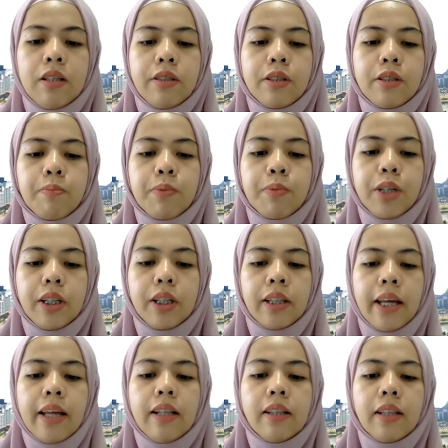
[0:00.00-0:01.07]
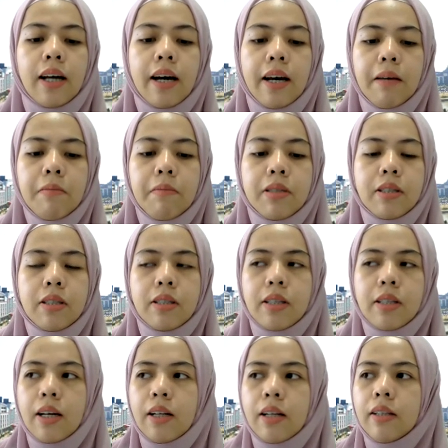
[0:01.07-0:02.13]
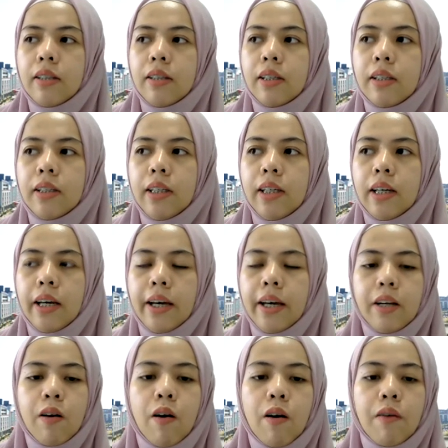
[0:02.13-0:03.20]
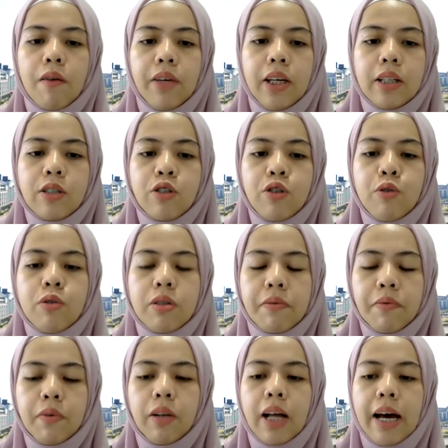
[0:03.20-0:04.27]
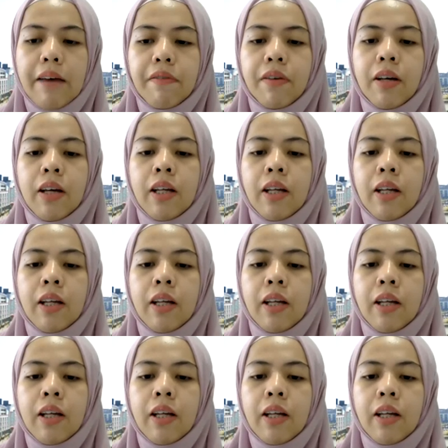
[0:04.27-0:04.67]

Just put it 10 times until the end of its useful life.